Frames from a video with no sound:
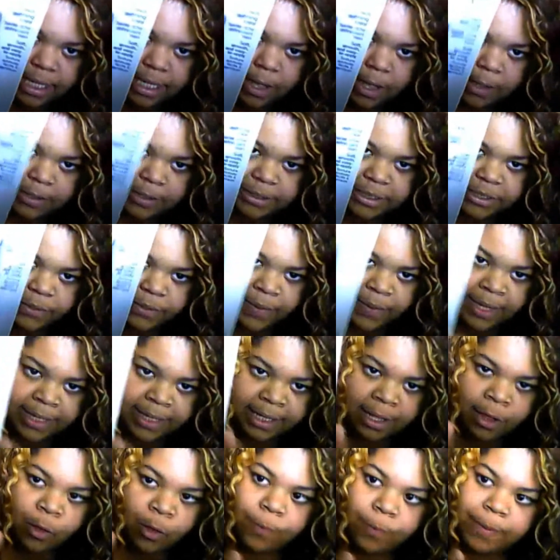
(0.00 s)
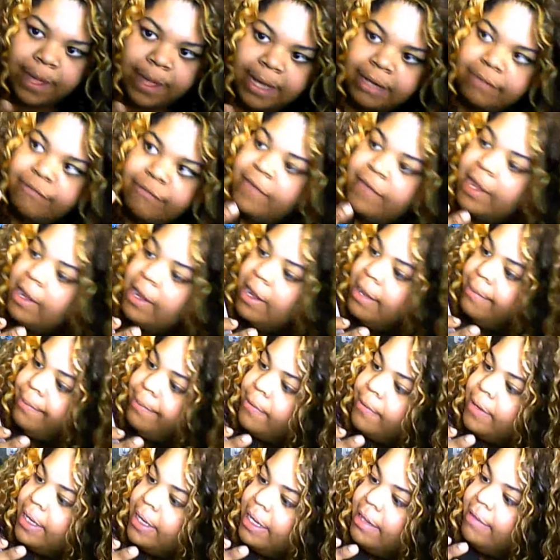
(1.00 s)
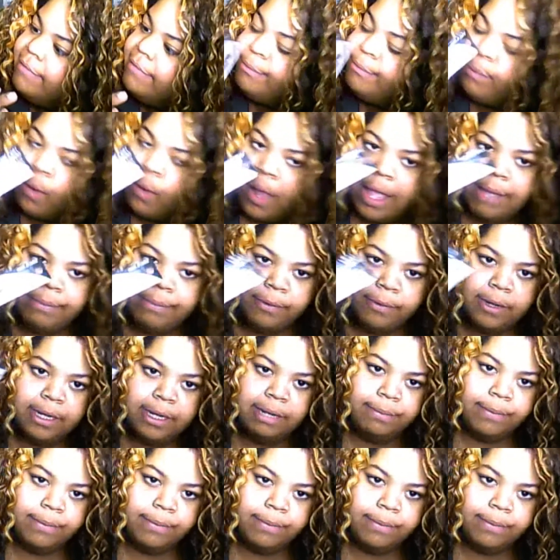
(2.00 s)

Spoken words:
also unopened, very pretty, bright, pretty